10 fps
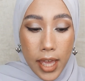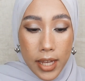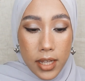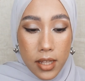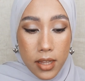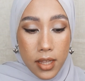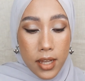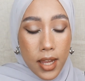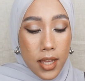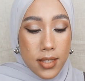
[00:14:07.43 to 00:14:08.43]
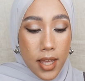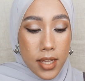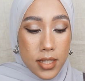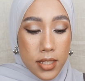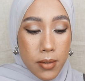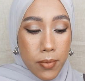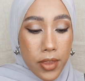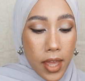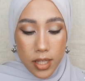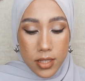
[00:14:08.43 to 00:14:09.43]
And the last
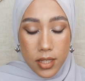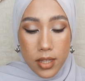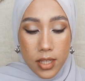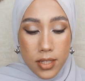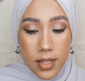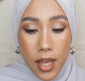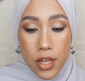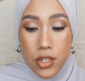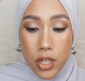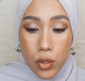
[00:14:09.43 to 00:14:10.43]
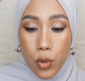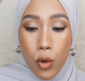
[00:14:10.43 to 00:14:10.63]
item is this eyeshadow.